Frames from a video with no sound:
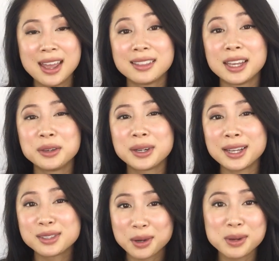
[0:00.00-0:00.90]
Thank you
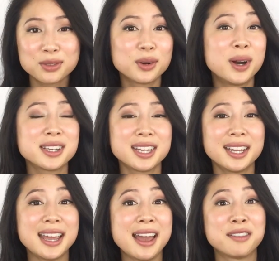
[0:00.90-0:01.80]
guys so much for
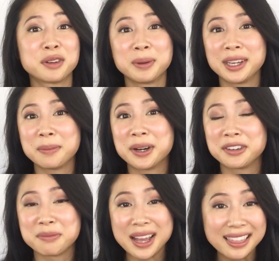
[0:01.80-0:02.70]
watching and for being a part
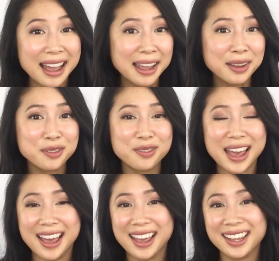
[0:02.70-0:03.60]
of my life
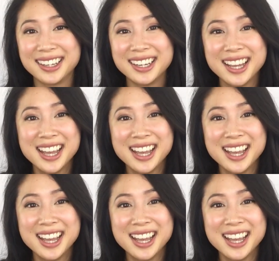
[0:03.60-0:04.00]
and